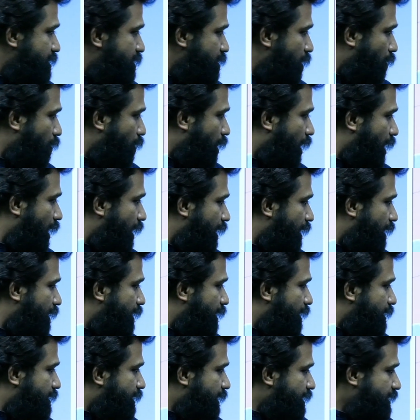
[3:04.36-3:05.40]
Jaughada,
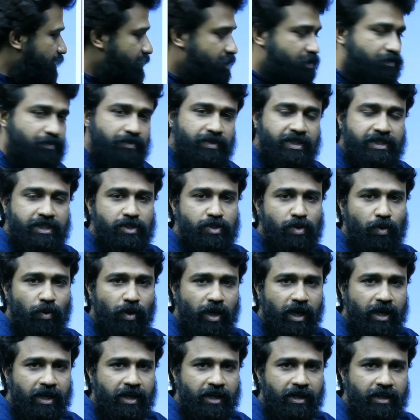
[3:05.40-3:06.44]
which is
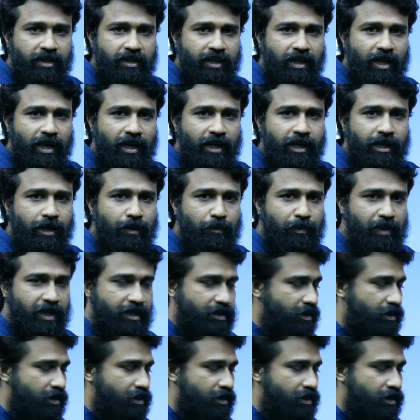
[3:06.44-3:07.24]
located in the Kalinga part,